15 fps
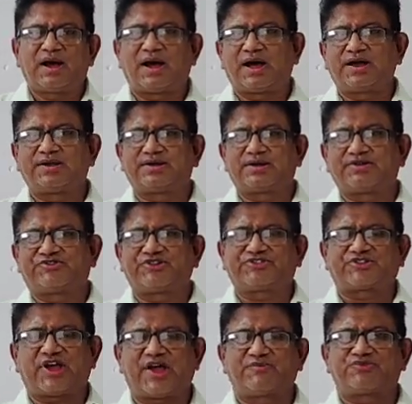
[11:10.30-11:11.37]
and
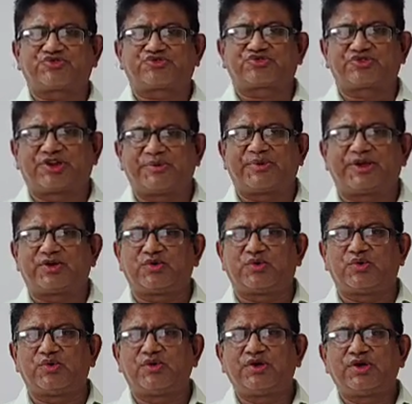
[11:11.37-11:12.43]
just I am giving
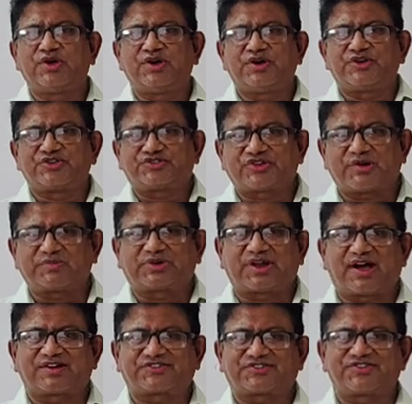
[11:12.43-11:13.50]
you some
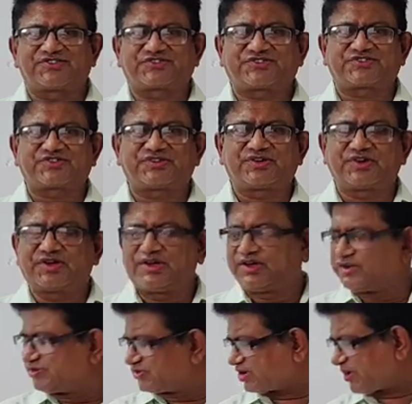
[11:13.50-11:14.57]
taxes,
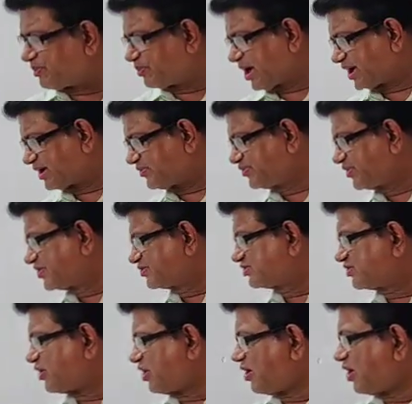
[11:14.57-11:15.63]
some
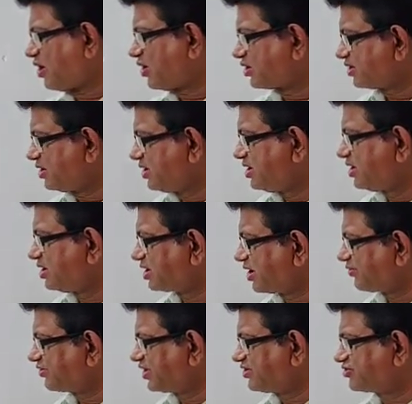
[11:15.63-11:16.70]
paraphrase or
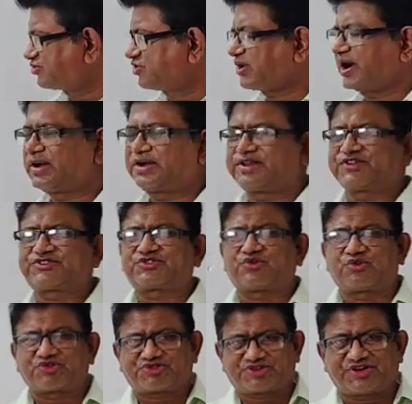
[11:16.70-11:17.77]
reference to contest
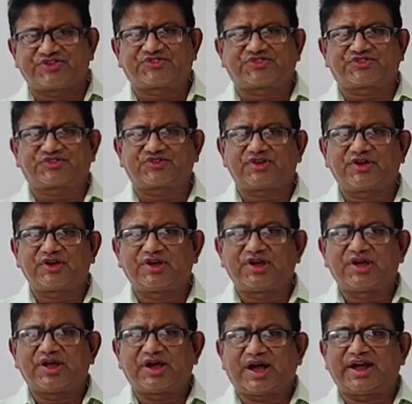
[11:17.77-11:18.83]
questions,
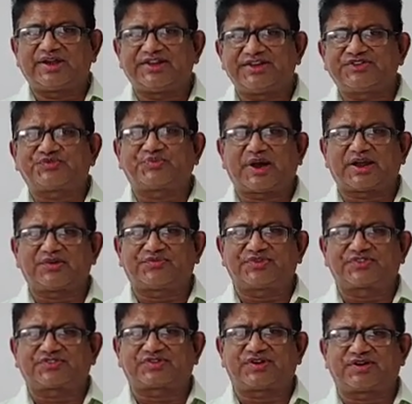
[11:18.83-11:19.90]
and each
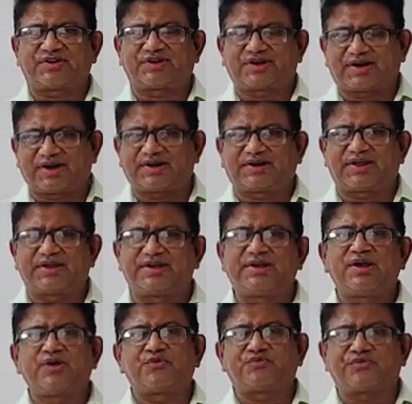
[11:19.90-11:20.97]
paraphrase
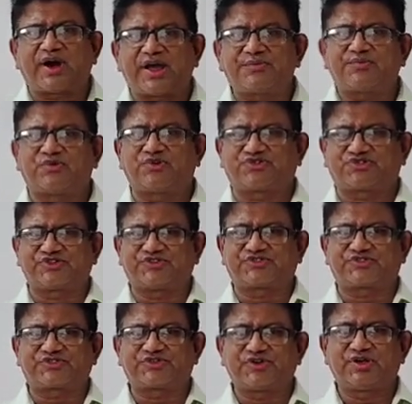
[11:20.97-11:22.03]
contain 5
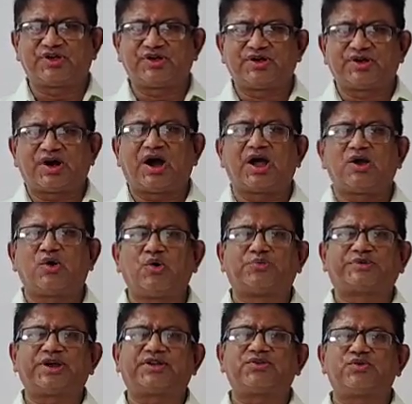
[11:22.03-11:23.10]
questions. I
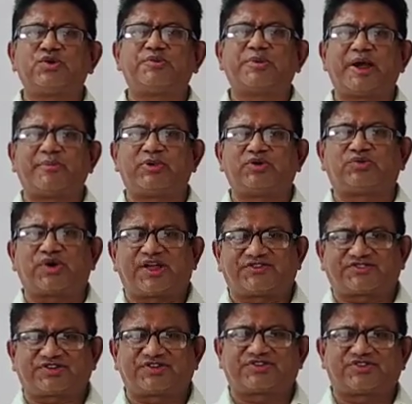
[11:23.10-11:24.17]
hope that you will be able to
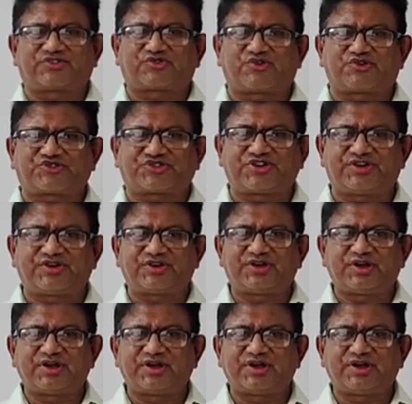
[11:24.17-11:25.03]
answer this question,